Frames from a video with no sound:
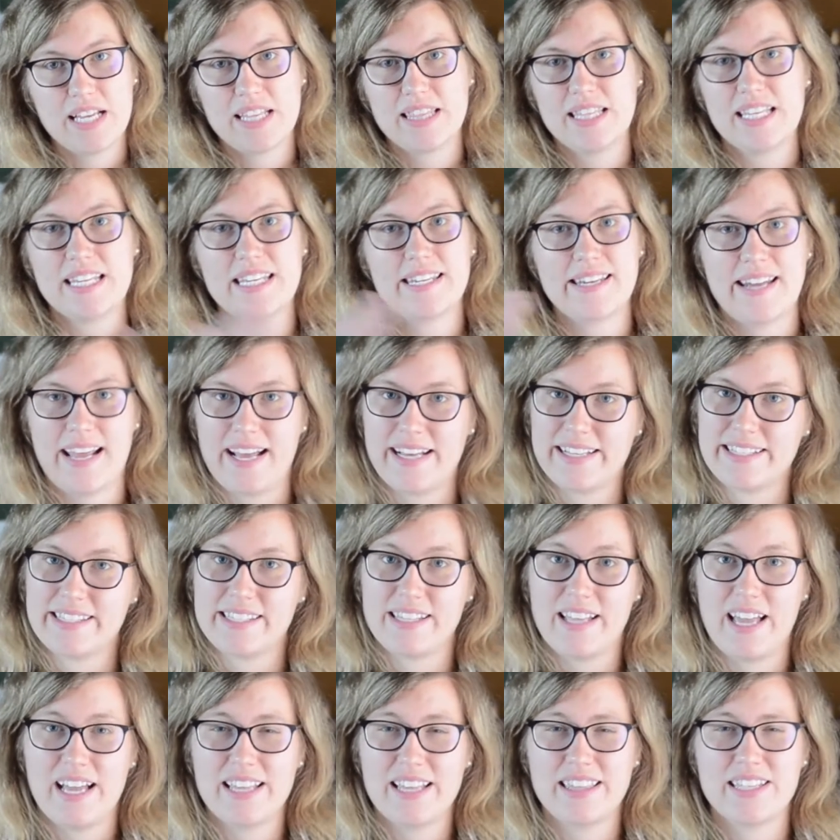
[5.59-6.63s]
in the next
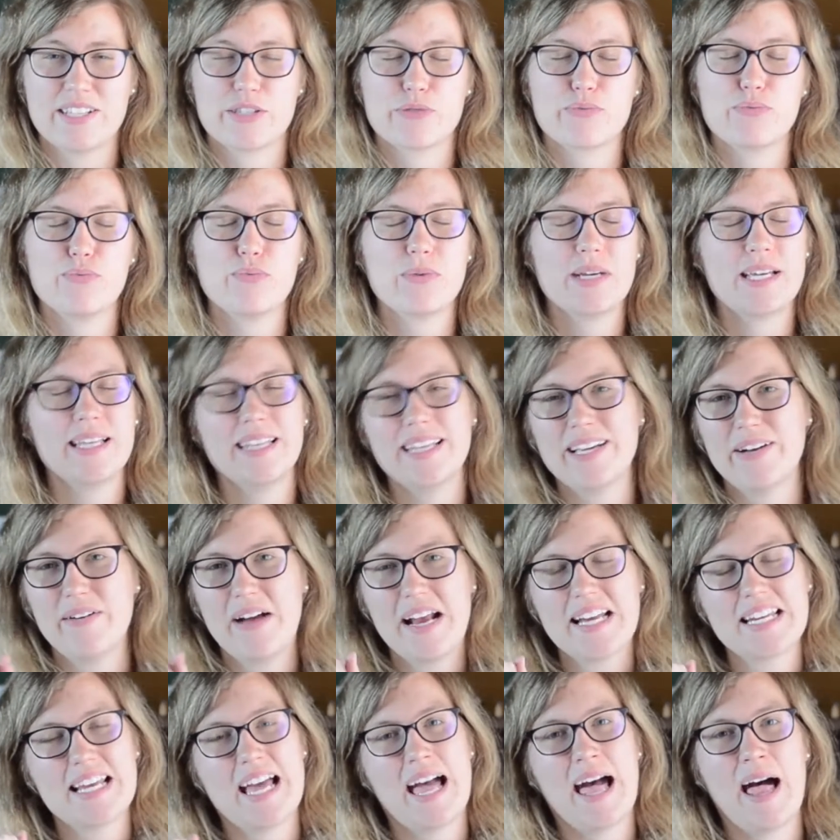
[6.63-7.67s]
slide that's really
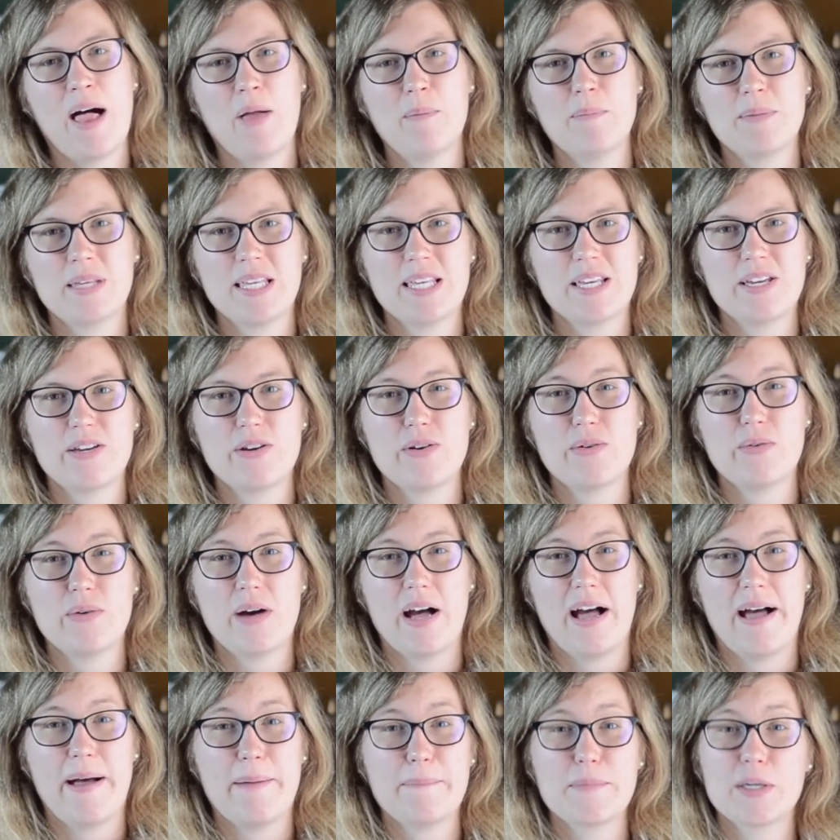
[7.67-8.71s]
going to help you
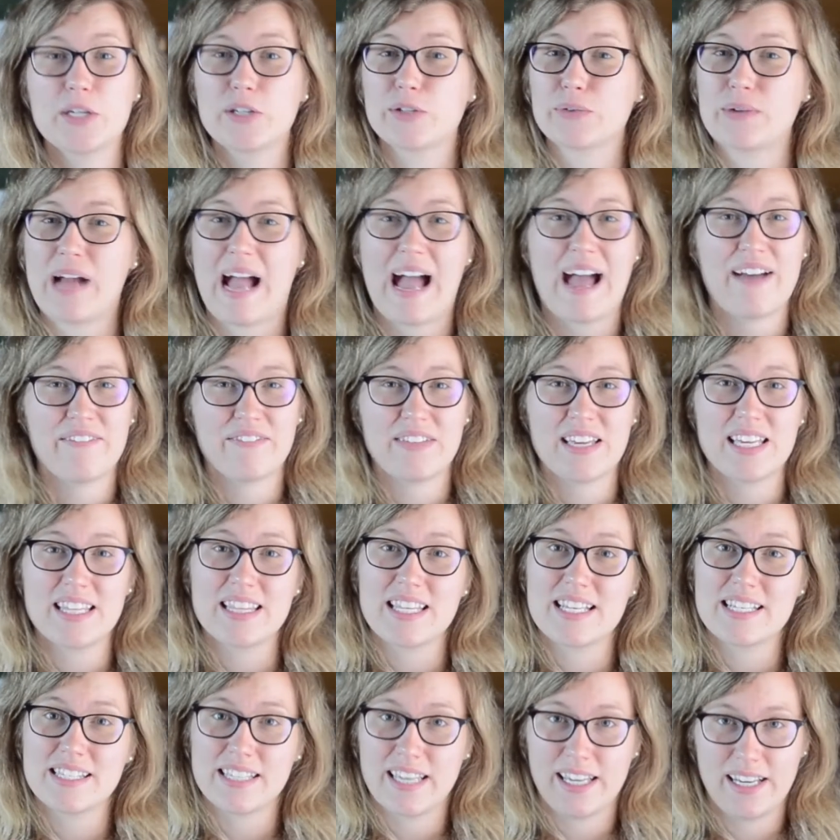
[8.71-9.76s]
graphing
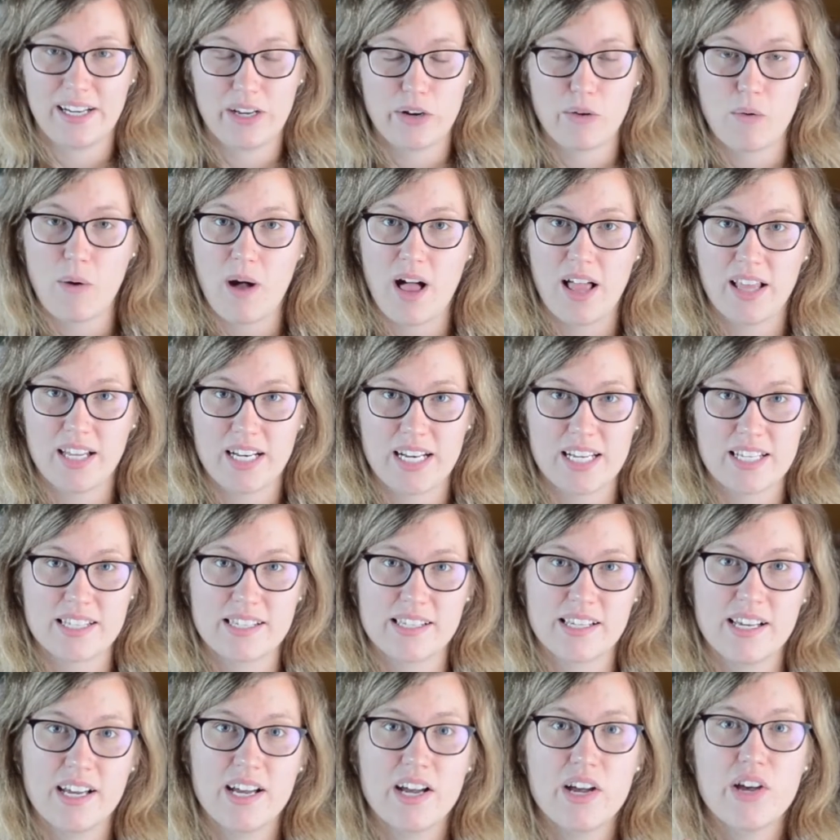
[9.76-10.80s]
these inequalities.
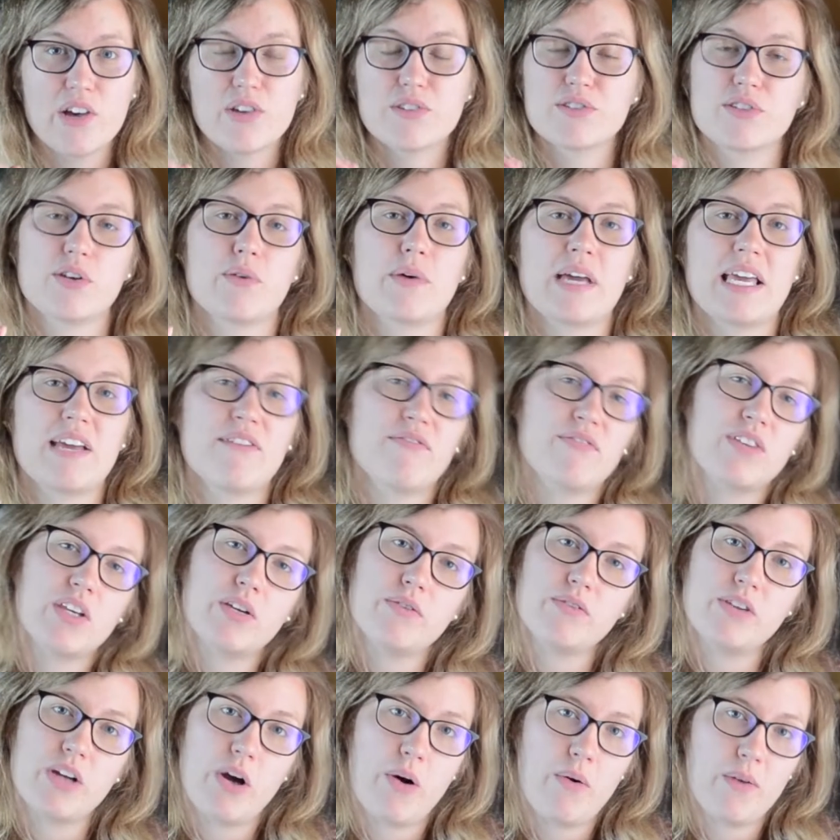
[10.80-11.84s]
So if you
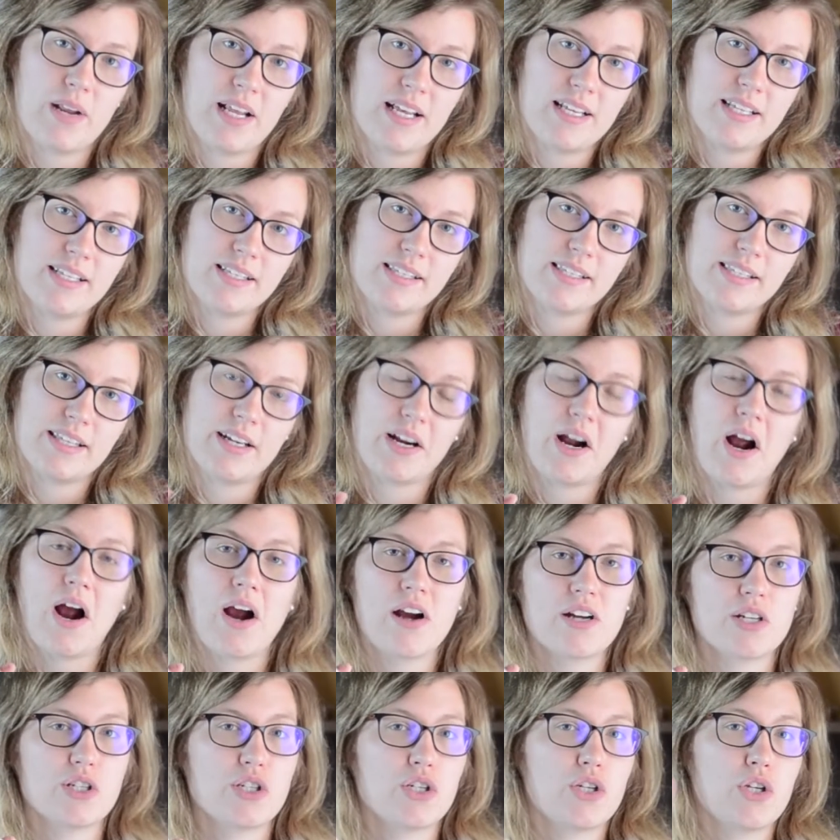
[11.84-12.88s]
notice, there
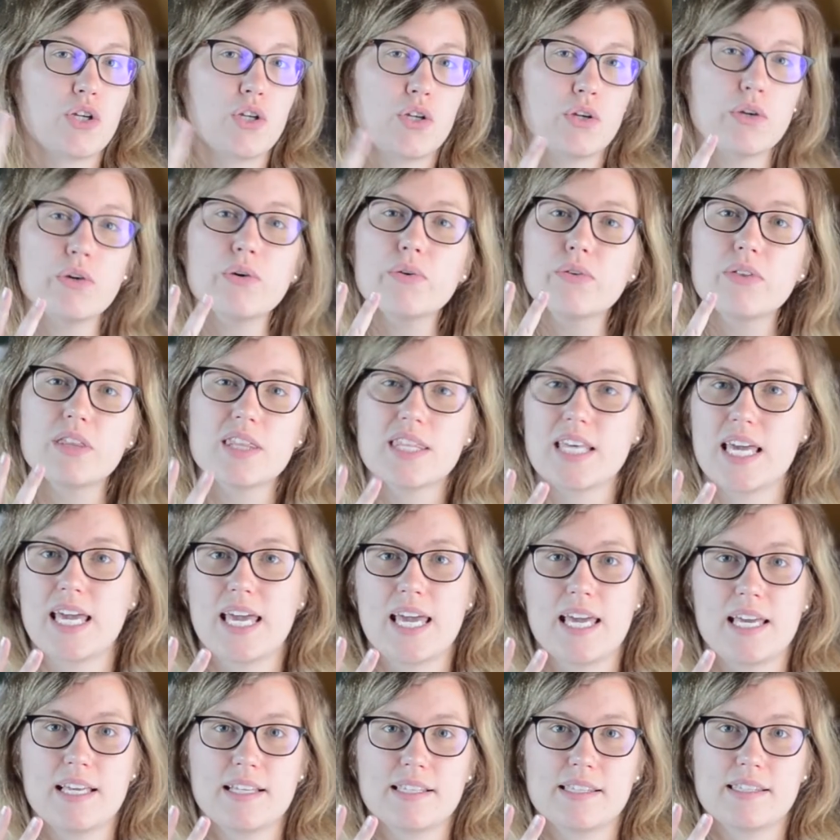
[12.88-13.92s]
are two
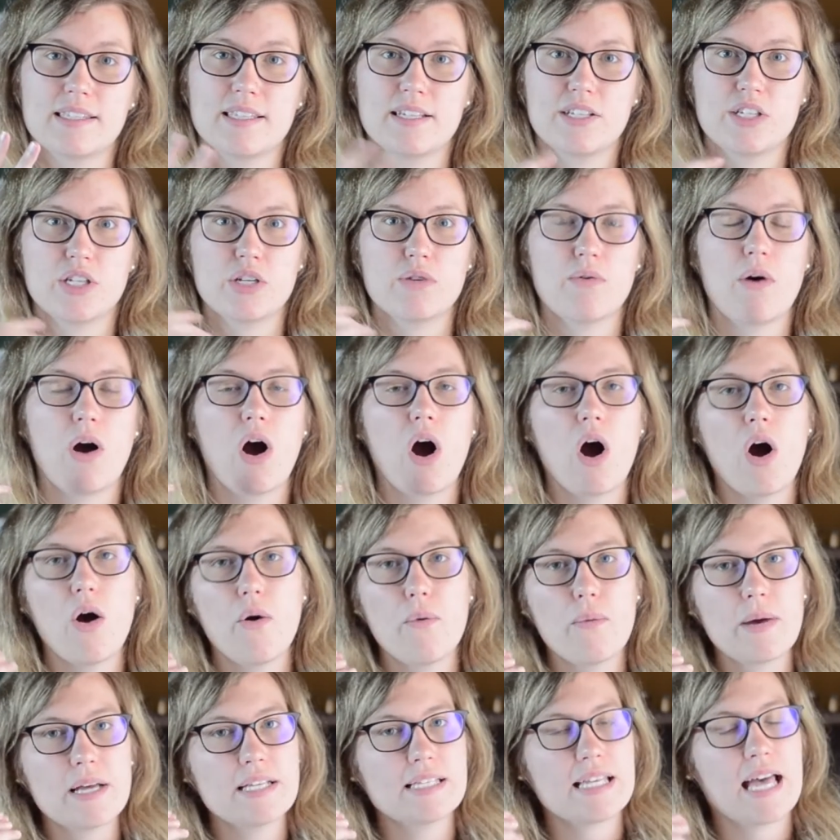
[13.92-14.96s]
things that you
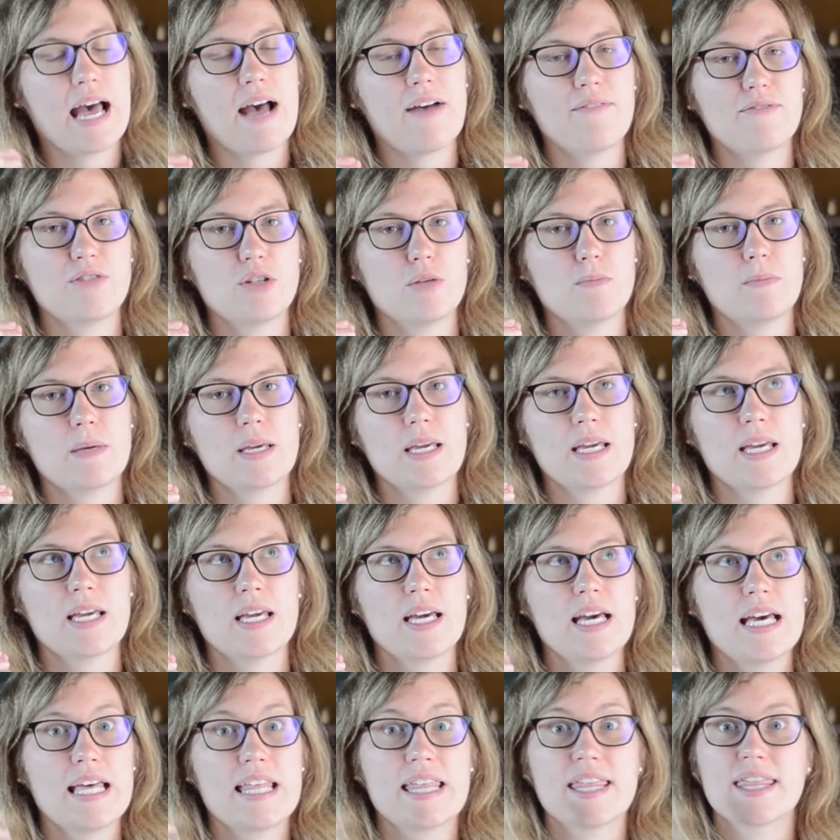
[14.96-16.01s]
always have to be
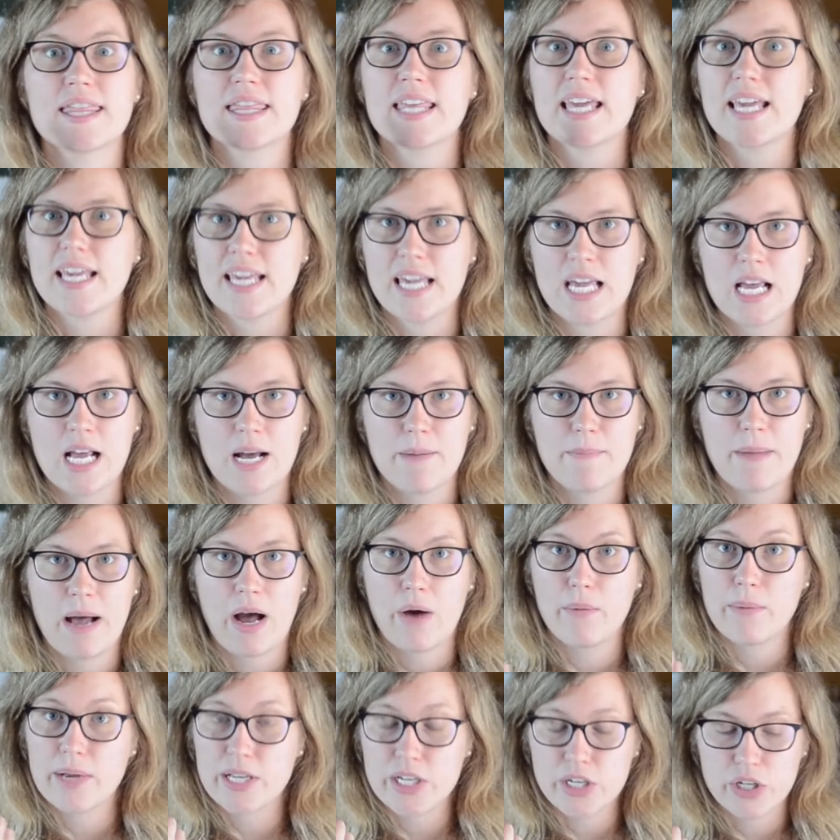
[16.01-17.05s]
thinking
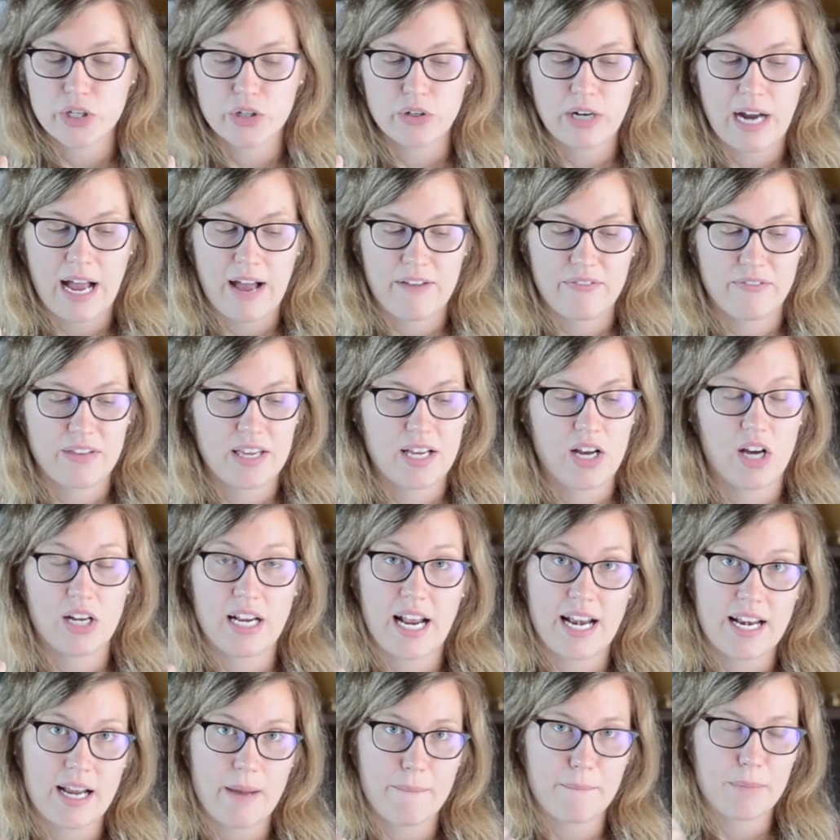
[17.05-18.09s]
about when you're graphing on
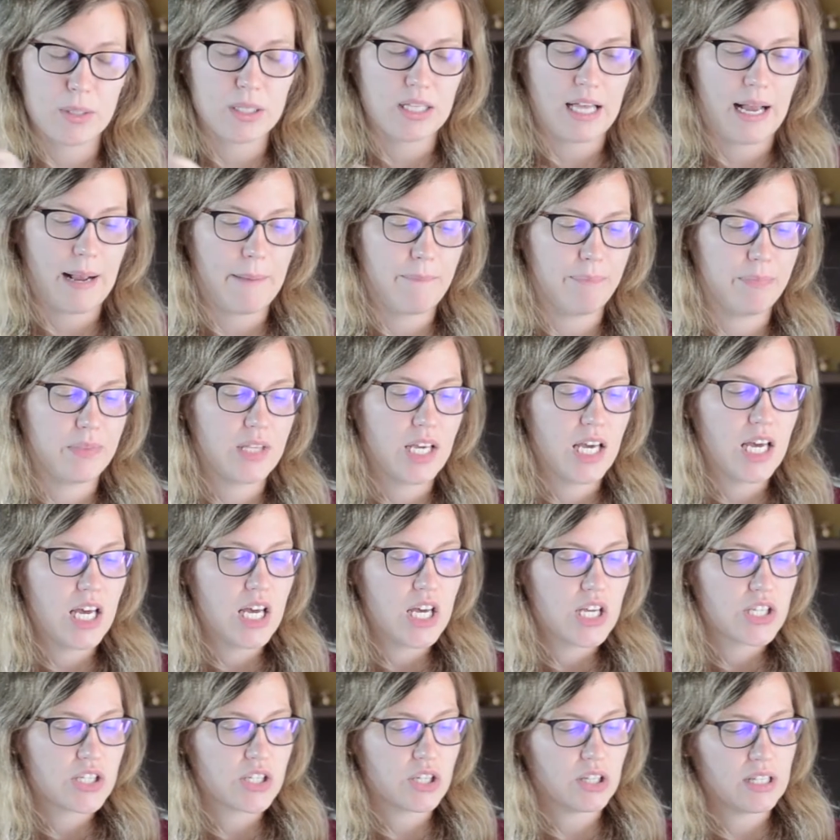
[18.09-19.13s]
a number line.
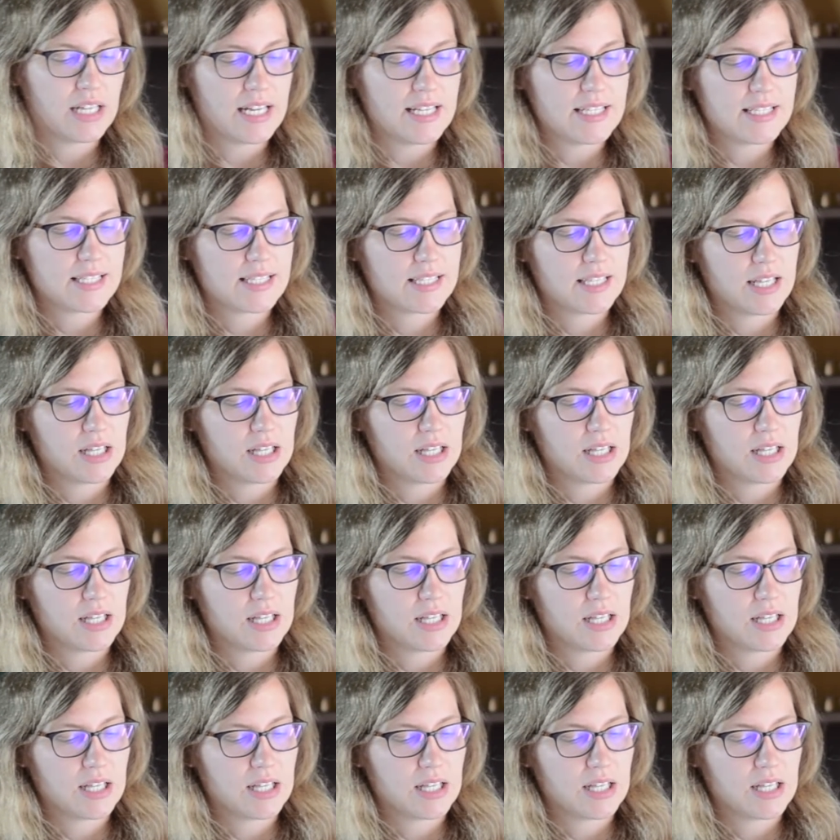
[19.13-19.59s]
So let's